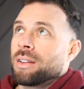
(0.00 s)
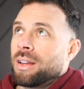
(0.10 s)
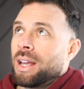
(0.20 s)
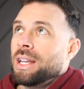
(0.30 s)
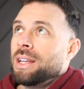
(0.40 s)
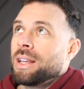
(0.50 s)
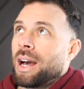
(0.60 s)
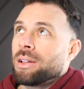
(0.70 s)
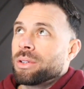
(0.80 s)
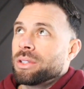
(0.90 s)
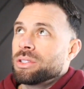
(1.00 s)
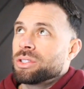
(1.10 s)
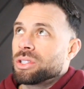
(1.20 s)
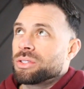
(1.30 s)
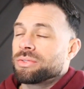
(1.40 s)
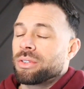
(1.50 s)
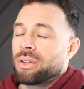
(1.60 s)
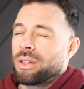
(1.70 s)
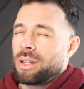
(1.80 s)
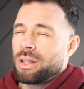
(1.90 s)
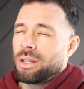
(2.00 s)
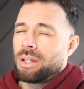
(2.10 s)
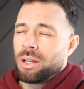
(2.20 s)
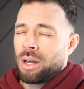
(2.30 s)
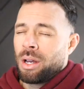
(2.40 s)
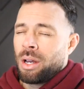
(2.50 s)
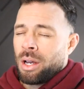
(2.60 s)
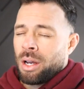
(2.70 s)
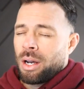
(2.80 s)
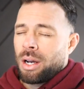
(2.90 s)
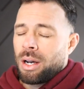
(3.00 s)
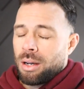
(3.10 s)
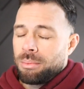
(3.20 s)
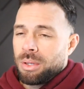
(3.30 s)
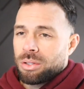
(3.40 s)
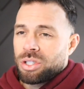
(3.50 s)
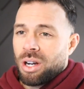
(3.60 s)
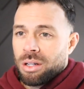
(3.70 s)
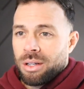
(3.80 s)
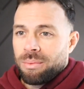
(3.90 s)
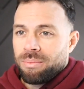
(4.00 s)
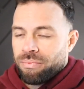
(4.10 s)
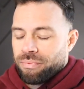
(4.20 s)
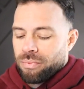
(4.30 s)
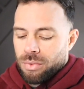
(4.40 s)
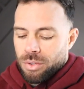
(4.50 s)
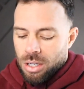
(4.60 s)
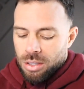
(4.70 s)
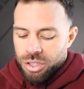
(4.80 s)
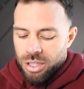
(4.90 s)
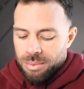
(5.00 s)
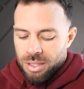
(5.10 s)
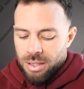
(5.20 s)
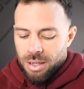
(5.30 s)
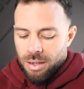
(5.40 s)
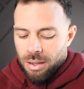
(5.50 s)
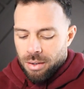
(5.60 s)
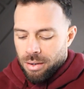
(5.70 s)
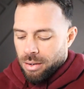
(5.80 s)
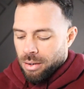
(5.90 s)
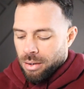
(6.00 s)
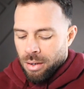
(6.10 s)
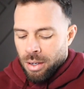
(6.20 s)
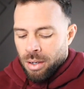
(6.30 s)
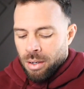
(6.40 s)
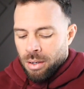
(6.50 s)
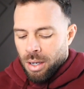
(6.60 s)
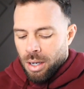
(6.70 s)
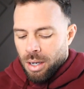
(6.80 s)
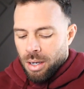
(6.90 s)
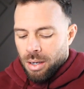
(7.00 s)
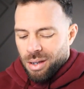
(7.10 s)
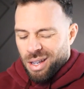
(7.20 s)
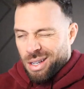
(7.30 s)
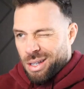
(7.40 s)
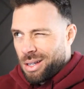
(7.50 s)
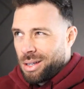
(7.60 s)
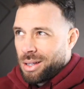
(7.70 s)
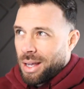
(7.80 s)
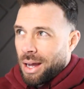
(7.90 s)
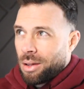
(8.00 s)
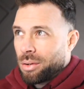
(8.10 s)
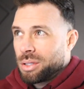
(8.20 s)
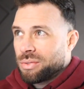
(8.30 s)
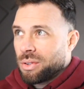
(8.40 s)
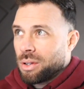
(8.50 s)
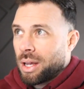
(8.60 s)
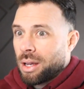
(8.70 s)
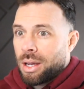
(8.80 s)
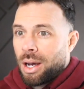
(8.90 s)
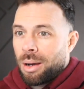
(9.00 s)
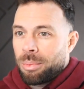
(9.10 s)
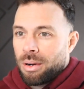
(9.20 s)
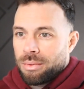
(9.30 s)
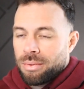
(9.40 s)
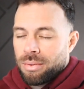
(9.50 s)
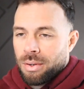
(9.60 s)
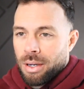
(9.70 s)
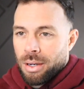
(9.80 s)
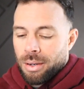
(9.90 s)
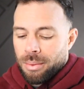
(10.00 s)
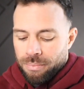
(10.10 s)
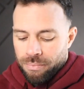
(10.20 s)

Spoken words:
80 calories just for the milk chocolate chips, and then another 80 calories for like a cup of what